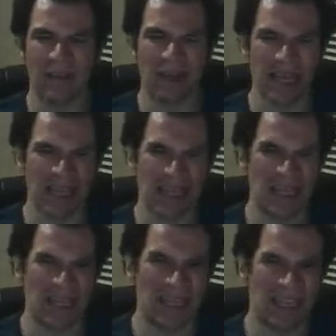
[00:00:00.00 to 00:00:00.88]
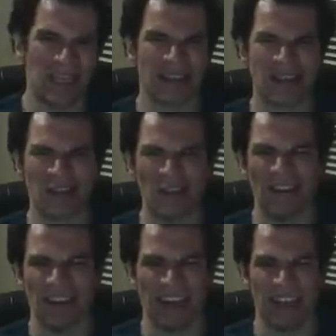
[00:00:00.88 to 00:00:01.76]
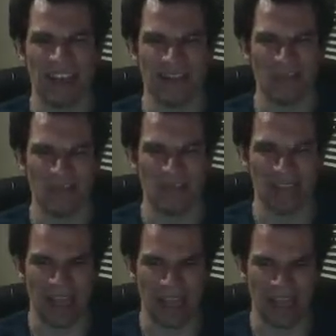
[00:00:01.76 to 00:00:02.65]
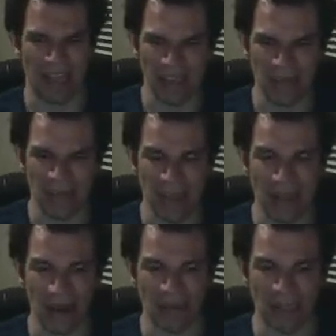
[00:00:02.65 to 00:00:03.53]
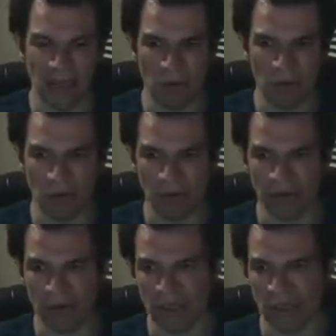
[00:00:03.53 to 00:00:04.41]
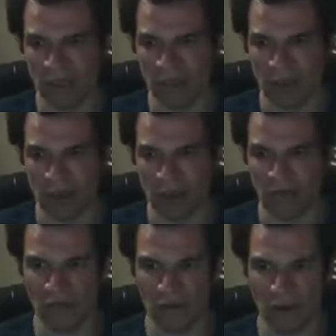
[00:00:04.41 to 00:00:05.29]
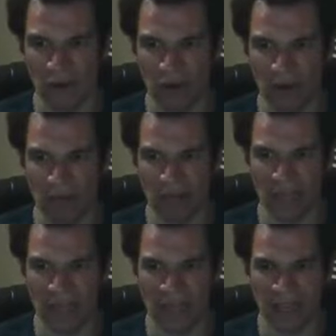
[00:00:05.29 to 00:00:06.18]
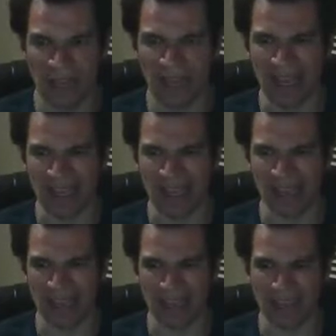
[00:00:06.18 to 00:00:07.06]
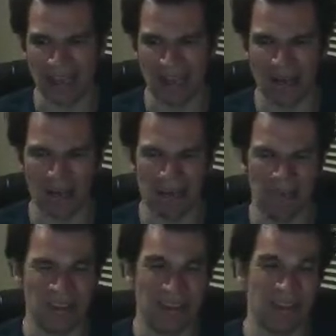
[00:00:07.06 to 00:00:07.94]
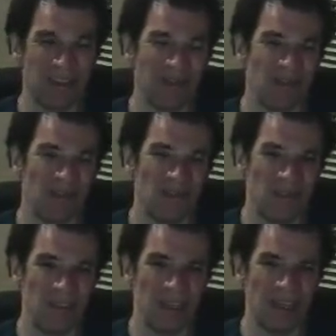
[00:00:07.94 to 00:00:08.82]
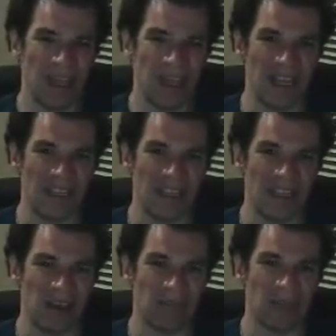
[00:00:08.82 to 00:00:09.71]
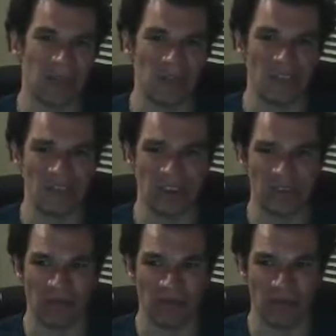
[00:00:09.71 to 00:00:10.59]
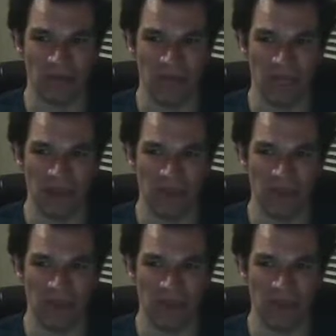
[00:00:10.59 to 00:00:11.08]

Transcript: B is equivalent with A. If the optimum choice from A is the same that the optimum choice from B,